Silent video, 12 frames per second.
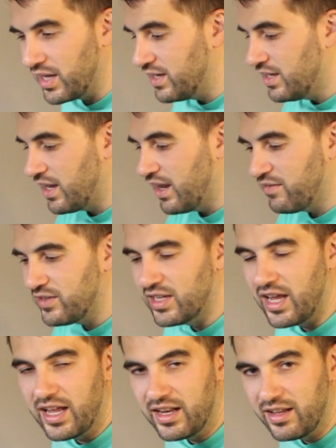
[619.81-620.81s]
I didn't have
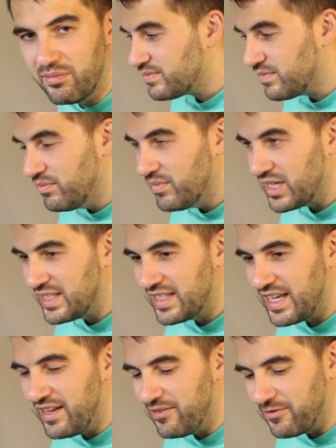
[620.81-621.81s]
to edit my
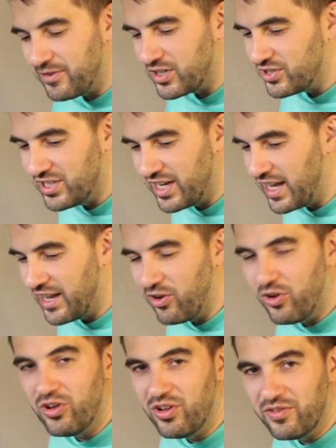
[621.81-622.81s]
save function at
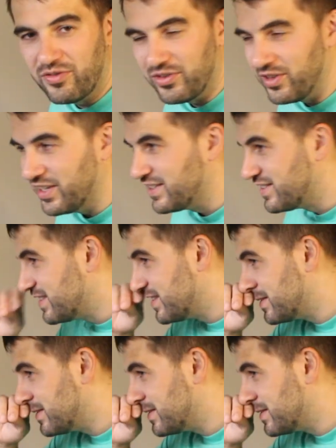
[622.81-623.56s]
all for this.